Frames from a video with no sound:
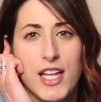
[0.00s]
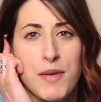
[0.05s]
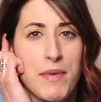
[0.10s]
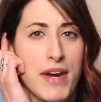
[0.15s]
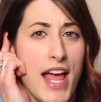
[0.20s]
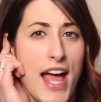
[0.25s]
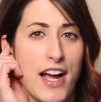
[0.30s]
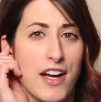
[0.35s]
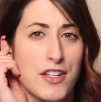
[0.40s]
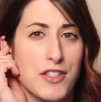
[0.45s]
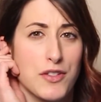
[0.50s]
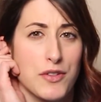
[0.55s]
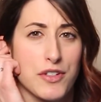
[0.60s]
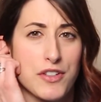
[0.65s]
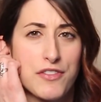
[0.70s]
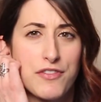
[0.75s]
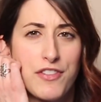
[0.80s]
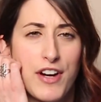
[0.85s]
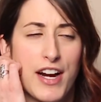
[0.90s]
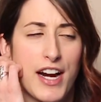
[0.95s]
them an ex
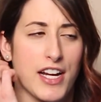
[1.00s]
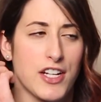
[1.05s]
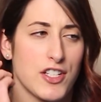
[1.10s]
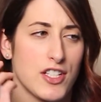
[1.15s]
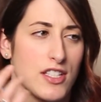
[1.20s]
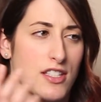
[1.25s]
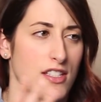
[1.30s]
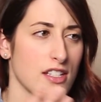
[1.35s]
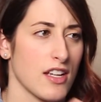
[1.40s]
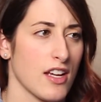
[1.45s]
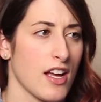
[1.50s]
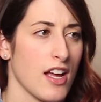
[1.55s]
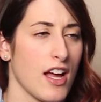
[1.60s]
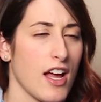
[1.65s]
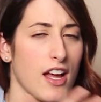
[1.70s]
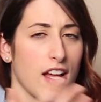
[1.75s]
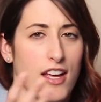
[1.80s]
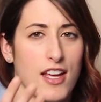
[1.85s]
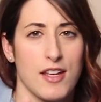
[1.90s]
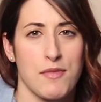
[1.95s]
or a friend, I just,
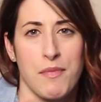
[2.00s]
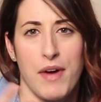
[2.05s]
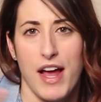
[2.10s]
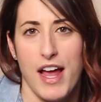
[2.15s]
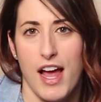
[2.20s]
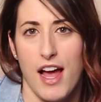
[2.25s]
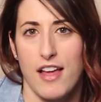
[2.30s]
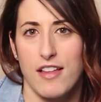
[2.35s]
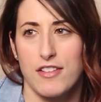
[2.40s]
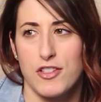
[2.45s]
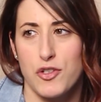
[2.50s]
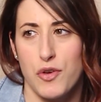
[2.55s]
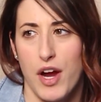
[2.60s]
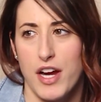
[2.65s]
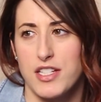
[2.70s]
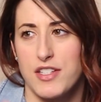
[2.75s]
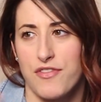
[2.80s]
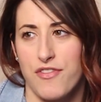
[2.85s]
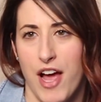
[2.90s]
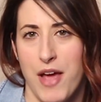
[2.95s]
in my
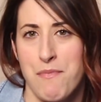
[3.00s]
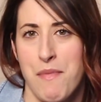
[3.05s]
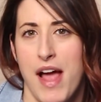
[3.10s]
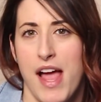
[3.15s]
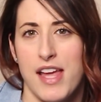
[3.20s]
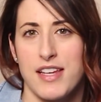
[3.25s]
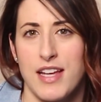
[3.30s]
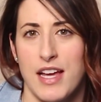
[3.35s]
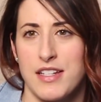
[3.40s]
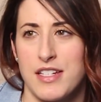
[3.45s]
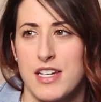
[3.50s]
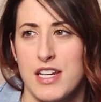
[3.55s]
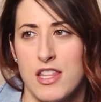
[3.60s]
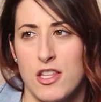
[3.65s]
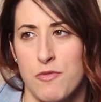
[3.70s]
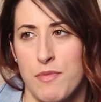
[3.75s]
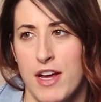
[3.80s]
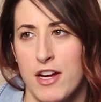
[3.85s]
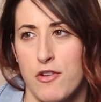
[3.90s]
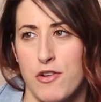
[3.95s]
trying to find my identity
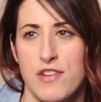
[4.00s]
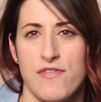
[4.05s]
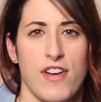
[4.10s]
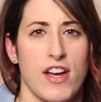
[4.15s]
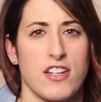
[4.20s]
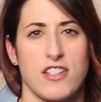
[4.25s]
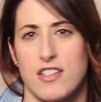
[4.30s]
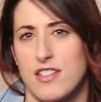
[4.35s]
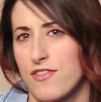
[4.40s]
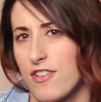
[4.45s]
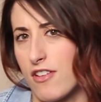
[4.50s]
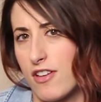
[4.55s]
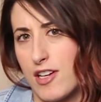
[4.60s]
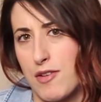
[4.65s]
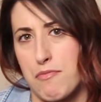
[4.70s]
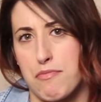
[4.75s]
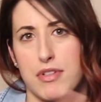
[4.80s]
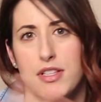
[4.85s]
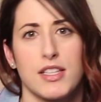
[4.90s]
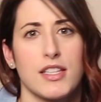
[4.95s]
through my grief, I just felt
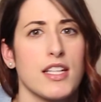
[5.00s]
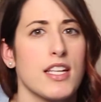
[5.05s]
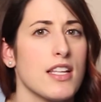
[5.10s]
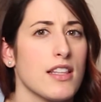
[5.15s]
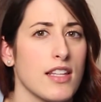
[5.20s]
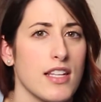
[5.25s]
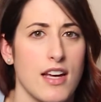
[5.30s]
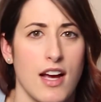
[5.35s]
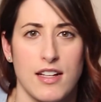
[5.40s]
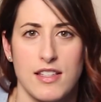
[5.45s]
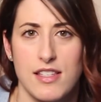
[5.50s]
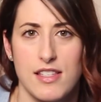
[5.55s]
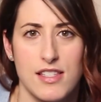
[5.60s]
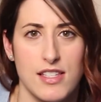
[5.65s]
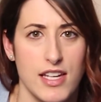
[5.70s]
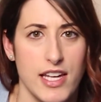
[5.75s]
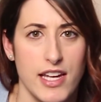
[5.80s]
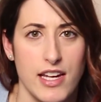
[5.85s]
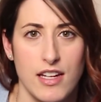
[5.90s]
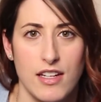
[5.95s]
completely
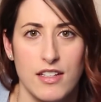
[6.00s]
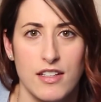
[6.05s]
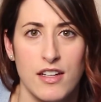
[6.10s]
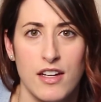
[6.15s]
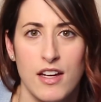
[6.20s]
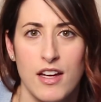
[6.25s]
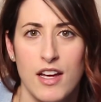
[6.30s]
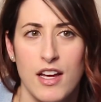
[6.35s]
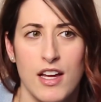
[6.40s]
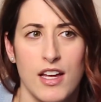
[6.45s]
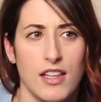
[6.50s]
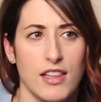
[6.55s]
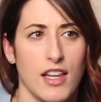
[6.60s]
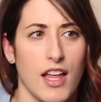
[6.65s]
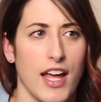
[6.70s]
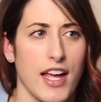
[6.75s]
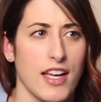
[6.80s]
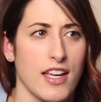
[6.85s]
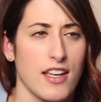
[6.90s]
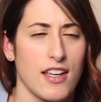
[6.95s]
unseen.
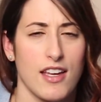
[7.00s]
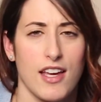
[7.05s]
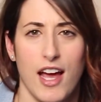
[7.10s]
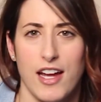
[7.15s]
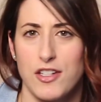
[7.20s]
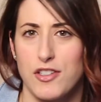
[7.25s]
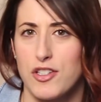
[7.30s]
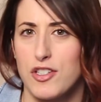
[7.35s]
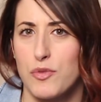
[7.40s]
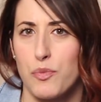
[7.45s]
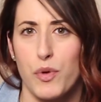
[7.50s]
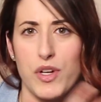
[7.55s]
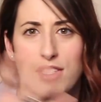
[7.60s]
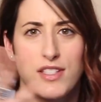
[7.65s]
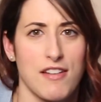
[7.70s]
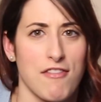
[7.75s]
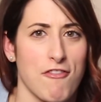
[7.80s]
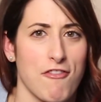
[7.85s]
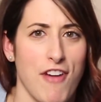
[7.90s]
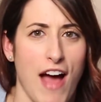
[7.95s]
Like I just
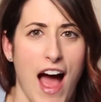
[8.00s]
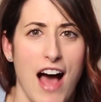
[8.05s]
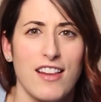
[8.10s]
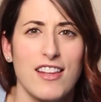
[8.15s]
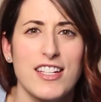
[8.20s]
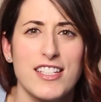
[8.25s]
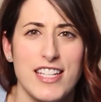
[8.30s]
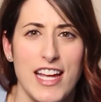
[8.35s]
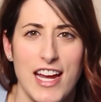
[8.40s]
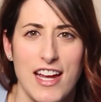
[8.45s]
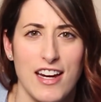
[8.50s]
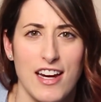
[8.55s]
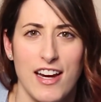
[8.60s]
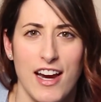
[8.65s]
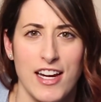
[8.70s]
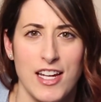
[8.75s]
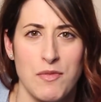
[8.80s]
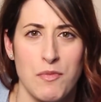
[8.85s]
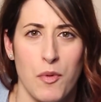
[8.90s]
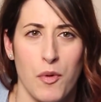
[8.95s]
wasn't validated
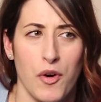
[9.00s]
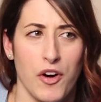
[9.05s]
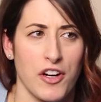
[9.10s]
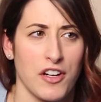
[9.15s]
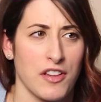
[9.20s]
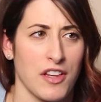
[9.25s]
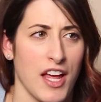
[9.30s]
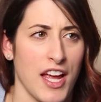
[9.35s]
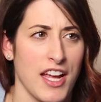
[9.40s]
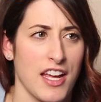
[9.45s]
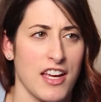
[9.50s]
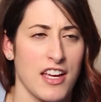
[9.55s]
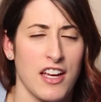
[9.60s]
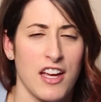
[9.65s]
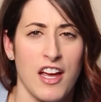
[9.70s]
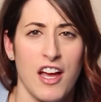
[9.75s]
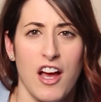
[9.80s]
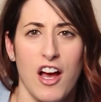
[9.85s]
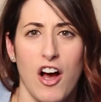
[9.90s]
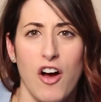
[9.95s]
anymore. Like,
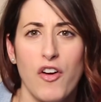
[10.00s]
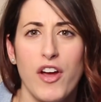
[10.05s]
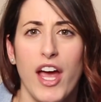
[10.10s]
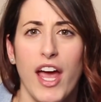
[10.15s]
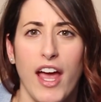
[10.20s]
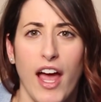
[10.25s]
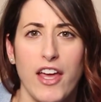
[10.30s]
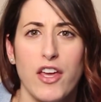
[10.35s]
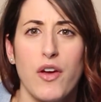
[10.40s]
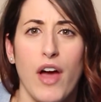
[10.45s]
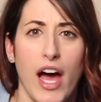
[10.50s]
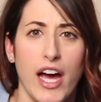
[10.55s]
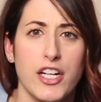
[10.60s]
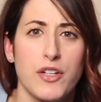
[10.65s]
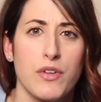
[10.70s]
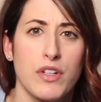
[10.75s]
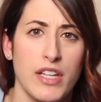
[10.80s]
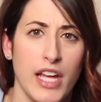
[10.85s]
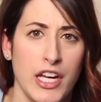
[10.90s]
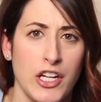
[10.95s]
okay, you had
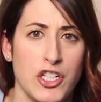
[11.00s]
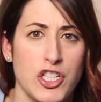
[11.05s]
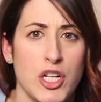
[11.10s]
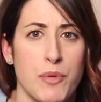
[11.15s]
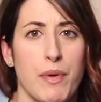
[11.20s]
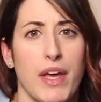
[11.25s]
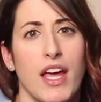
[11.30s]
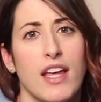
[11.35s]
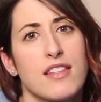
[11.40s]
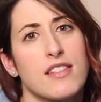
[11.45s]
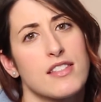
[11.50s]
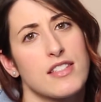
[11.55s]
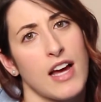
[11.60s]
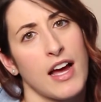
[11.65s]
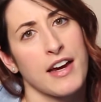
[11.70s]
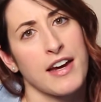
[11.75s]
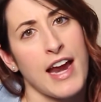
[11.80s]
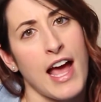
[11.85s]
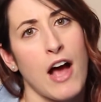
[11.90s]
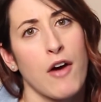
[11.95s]
your relationship, it's
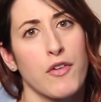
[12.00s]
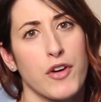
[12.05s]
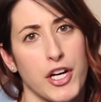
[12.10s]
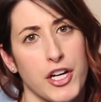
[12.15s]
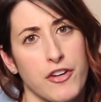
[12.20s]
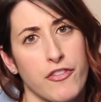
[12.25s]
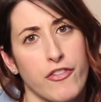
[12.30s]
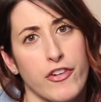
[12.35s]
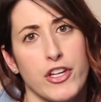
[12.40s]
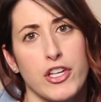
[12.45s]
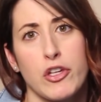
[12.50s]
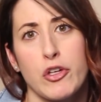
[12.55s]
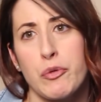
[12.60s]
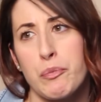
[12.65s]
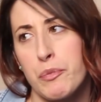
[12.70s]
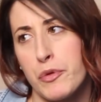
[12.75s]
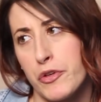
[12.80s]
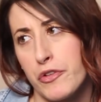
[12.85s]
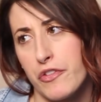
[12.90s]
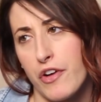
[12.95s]
done now, good for you,
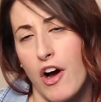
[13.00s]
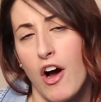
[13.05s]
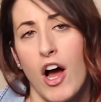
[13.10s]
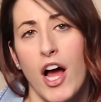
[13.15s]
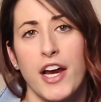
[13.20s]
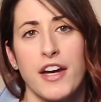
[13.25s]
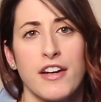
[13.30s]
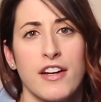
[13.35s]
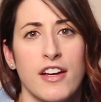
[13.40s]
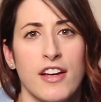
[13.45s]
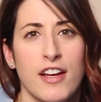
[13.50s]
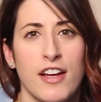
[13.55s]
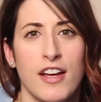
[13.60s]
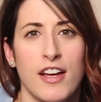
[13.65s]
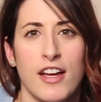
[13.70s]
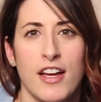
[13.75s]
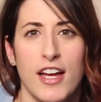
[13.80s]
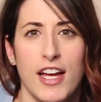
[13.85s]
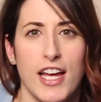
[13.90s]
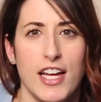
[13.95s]
move on.
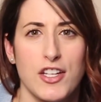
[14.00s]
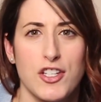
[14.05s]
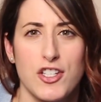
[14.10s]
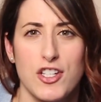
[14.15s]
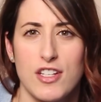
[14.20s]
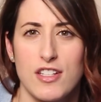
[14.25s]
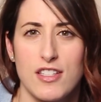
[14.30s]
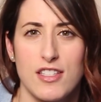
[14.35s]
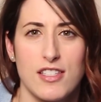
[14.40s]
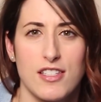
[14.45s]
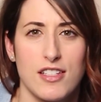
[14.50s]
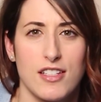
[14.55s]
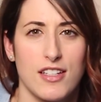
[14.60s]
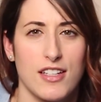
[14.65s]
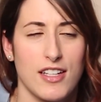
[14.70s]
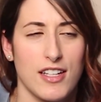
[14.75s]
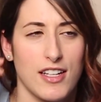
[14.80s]
It just,